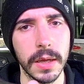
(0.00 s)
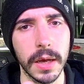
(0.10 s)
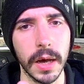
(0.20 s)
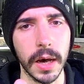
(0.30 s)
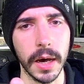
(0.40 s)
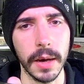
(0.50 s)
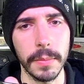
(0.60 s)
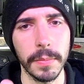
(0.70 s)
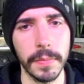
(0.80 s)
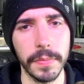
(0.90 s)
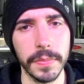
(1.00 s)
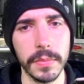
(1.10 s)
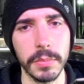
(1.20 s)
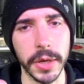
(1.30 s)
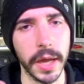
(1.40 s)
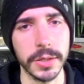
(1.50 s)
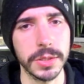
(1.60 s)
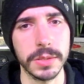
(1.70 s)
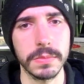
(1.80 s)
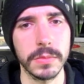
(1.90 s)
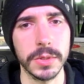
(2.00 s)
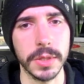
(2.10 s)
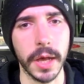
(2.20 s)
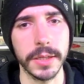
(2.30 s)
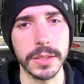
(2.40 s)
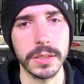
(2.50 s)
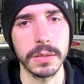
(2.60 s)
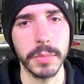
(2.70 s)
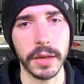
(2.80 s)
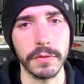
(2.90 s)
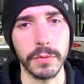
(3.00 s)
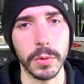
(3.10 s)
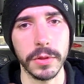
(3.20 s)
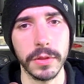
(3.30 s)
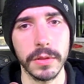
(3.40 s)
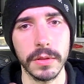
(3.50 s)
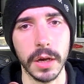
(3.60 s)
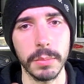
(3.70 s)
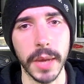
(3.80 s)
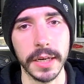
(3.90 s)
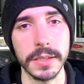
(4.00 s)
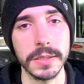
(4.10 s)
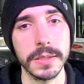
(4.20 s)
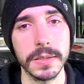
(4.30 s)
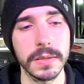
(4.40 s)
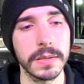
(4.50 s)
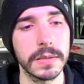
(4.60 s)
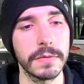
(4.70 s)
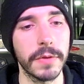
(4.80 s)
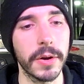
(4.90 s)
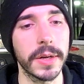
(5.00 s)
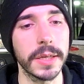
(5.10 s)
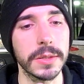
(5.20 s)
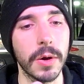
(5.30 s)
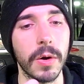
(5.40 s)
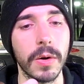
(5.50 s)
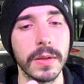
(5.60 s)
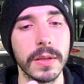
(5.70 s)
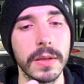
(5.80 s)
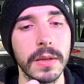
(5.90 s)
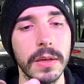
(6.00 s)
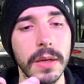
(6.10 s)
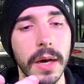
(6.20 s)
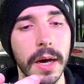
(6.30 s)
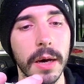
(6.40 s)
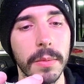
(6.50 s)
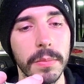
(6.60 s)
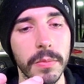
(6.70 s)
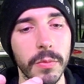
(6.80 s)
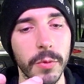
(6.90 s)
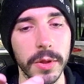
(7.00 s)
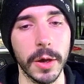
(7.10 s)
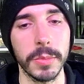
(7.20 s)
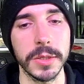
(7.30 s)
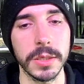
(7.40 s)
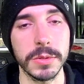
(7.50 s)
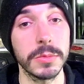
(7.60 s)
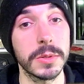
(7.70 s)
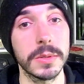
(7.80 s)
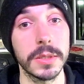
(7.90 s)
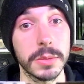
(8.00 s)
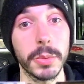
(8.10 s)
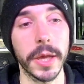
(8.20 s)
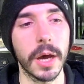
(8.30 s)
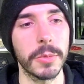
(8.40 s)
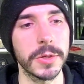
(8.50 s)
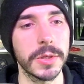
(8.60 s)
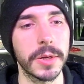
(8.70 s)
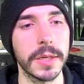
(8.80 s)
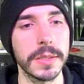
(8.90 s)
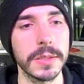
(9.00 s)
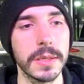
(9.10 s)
But yeah, it just slides back and forth on magnets. Very nice call. Really opens up some display opportunities.